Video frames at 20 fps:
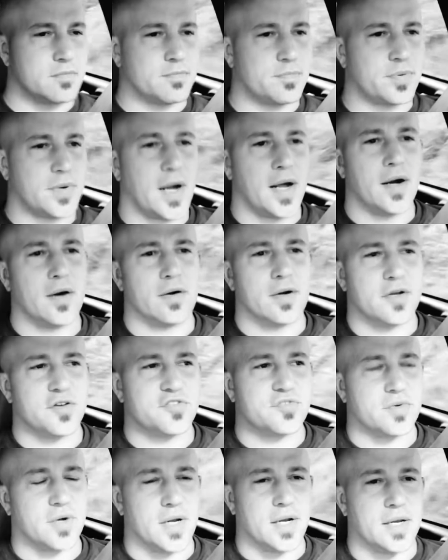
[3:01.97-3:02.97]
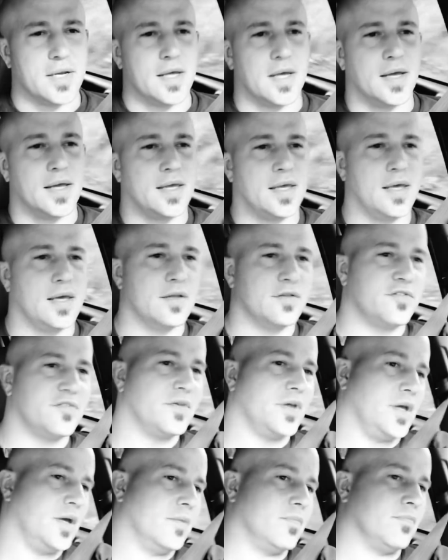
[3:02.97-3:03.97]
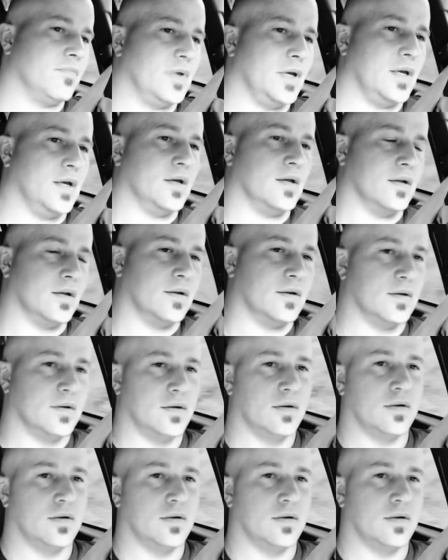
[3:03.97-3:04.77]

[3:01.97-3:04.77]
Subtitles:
prior history, I can't see him being